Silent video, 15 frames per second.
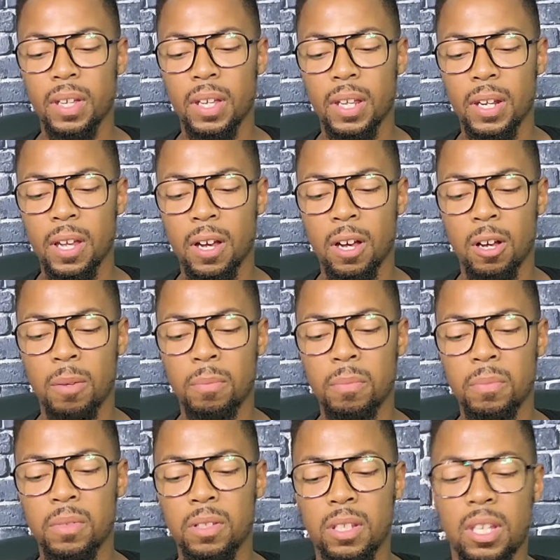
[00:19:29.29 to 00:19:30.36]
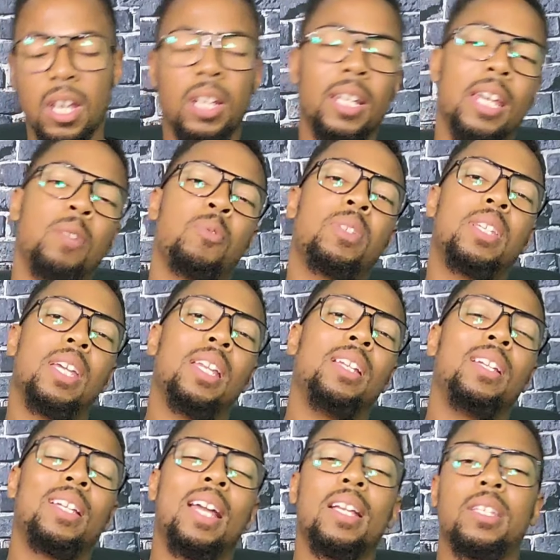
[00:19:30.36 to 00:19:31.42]
And the young lady was saying it
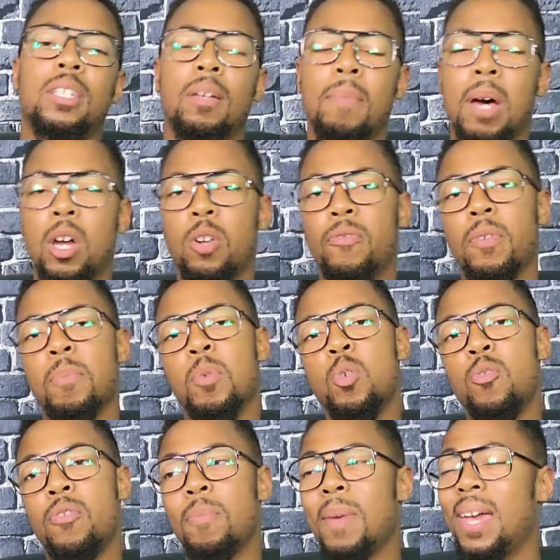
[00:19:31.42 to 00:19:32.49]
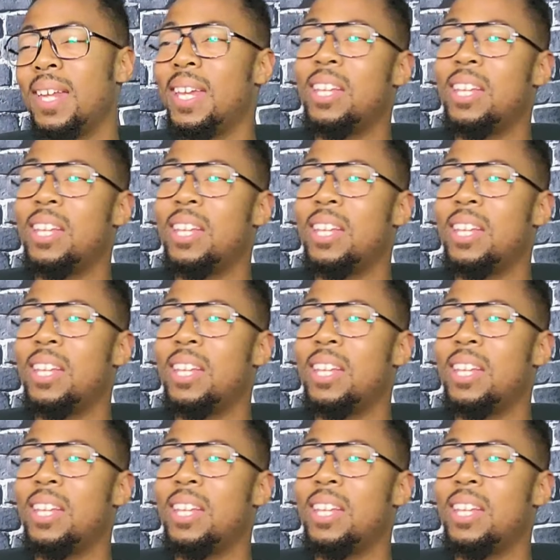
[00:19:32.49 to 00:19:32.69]
looked like something out of a movie, man.